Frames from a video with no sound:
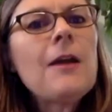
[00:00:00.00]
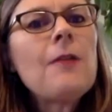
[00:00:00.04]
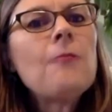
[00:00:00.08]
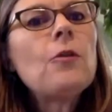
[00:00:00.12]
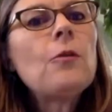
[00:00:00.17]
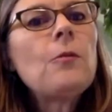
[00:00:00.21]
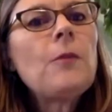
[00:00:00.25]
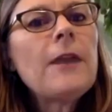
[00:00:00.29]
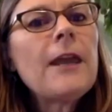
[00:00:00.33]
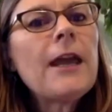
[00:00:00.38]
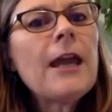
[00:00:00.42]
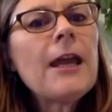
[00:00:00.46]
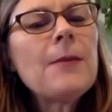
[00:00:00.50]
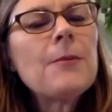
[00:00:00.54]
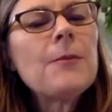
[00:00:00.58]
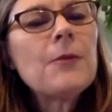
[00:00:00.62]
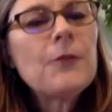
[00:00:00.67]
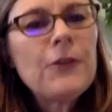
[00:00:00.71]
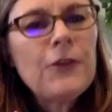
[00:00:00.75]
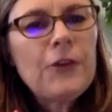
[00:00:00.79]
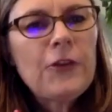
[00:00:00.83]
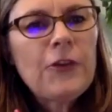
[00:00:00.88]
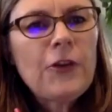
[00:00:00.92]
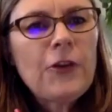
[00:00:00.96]
We'll be able
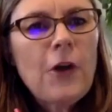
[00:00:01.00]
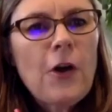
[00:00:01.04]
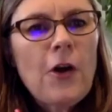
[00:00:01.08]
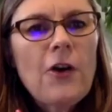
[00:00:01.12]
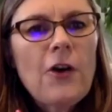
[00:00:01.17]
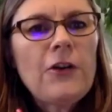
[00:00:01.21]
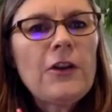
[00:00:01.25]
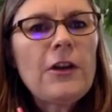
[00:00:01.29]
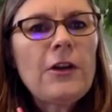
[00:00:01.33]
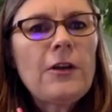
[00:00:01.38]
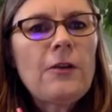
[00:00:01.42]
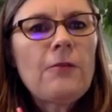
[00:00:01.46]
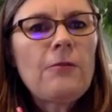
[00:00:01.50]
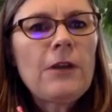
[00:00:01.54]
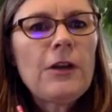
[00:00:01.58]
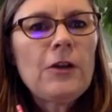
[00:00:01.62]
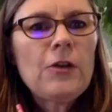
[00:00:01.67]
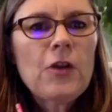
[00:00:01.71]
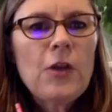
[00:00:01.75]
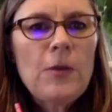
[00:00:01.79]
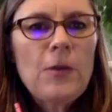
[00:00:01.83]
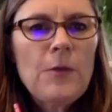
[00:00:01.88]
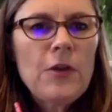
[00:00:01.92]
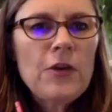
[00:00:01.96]
to start in a real
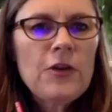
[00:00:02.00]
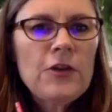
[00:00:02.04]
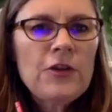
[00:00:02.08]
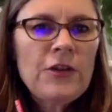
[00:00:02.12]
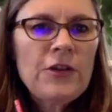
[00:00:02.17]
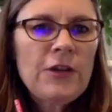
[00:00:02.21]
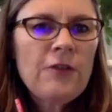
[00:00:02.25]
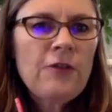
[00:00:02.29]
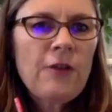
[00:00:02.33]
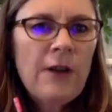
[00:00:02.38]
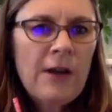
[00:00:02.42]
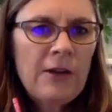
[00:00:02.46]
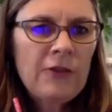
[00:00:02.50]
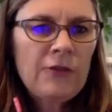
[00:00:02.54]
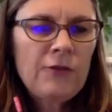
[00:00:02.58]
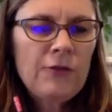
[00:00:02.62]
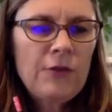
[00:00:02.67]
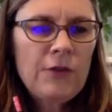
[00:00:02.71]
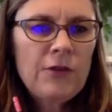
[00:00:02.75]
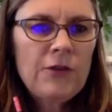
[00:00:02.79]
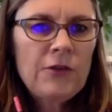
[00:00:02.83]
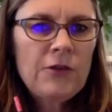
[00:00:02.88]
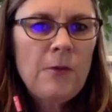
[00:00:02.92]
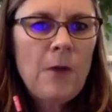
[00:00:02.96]
community
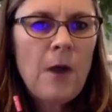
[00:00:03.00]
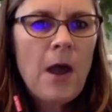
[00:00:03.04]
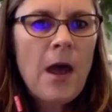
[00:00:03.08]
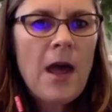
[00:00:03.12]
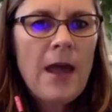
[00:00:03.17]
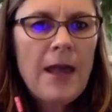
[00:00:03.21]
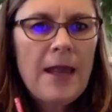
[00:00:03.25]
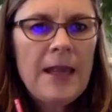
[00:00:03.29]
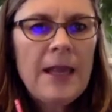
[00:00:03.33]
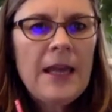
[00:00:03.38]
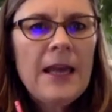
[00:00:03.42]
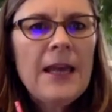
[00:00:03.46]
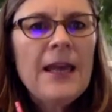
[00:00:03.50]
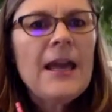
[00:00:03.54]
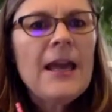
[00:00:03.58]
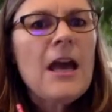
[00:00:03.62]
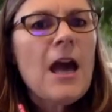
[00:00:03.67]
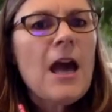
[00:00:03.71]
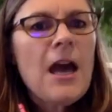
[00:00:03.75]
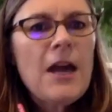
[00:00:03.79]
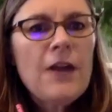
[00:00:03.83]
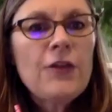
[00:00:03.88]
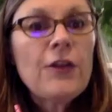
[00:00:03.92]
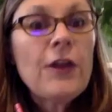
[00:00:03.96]
grassroots way
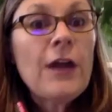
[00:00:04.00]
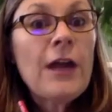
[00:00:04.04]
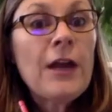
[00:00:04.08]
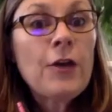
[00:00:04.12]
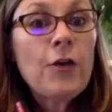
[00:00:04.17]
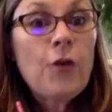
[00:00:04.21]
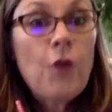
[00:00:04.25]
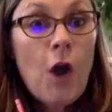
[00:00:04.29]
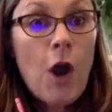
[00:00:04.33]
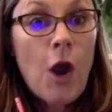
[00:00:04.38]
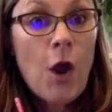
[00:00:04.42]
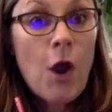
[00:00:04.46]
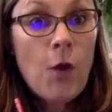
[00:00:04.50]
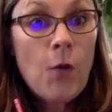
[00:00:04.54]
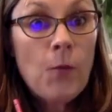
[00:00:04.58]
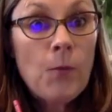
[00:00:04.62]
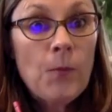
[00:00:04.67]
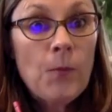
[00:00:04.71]
and then grow.